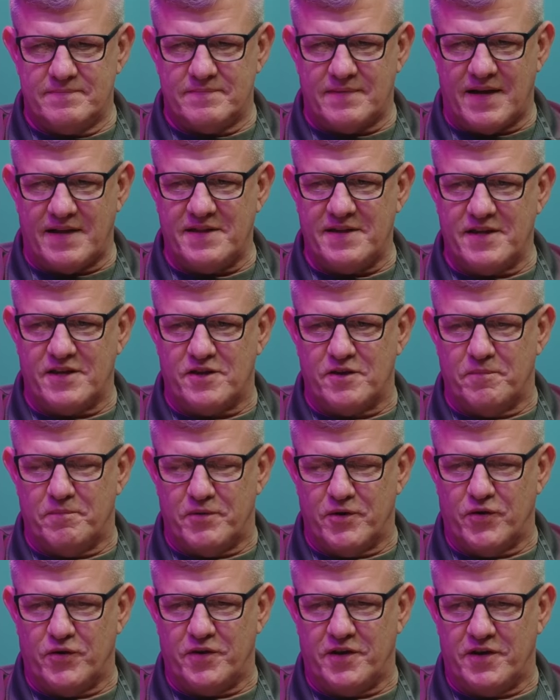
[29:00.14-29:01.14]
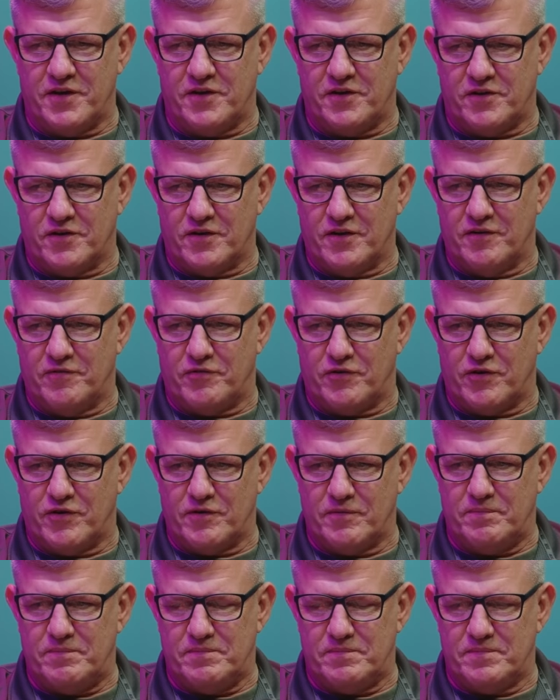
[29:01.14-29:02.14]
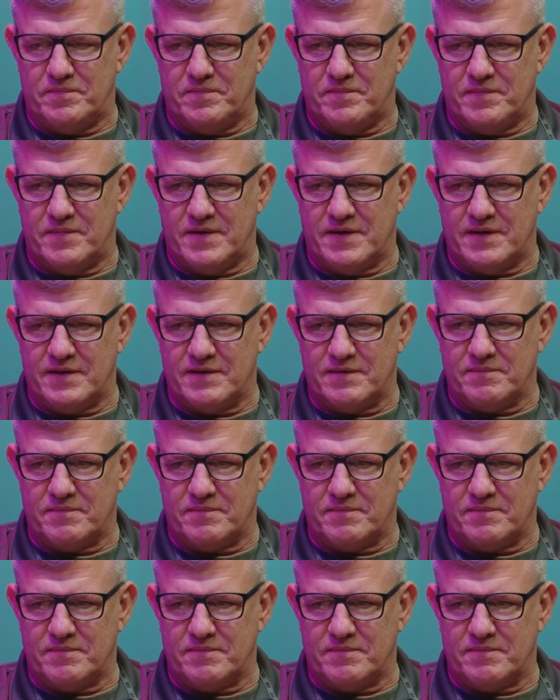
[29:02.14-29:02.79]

I think the ability to deliver a